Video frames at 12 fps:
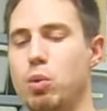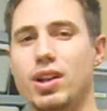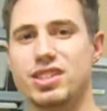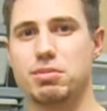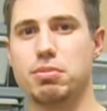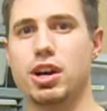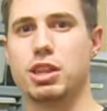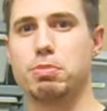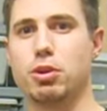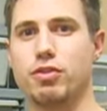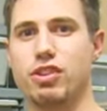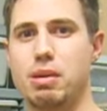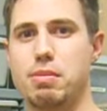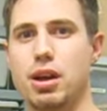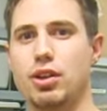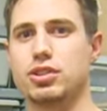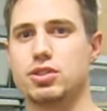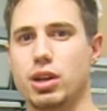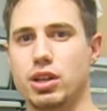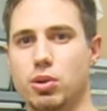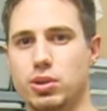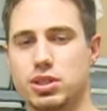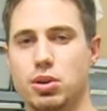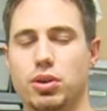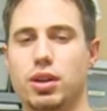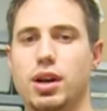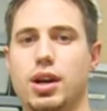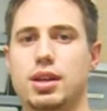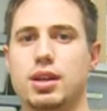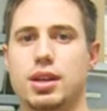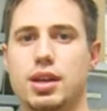once a month per female, just so I know what's going on,